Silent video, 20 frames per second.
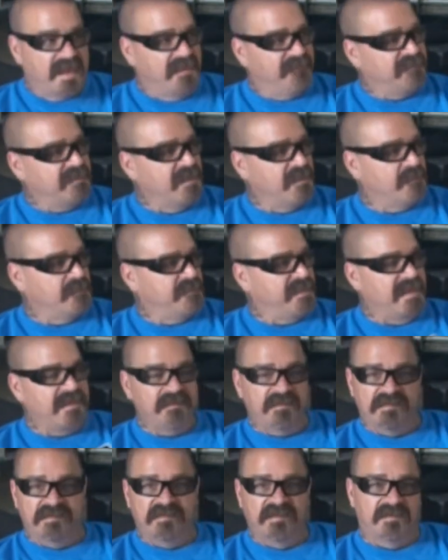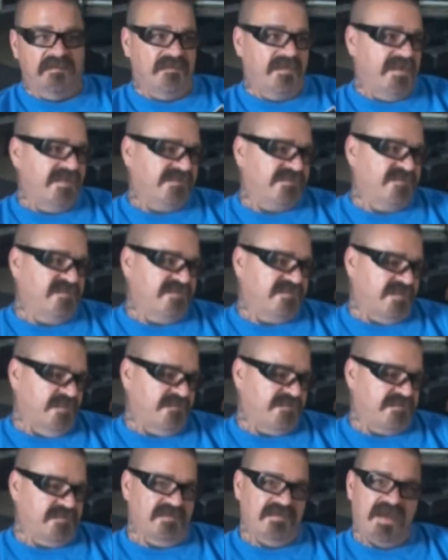If you ever been to a dirt race, which
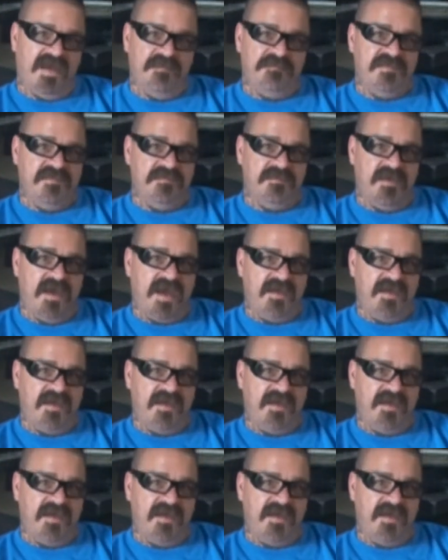I'm sure a lot of people